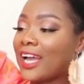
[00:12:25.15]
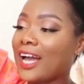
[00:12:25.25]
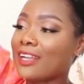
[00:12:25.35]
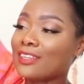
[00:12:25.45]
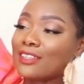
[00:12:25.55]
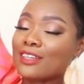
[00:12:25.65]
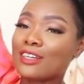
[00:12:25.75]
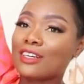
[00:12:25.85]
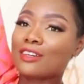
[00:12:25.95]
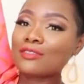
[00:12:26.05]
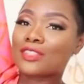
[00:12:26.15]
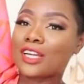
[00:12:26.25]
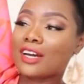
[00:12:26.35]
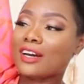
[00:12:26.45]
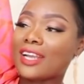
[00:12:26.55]
I love the
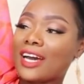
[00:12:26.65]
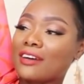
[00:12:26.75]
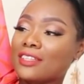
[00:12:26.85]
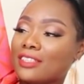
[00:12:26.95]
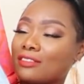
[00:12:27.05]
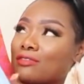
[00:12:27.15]
cutout in the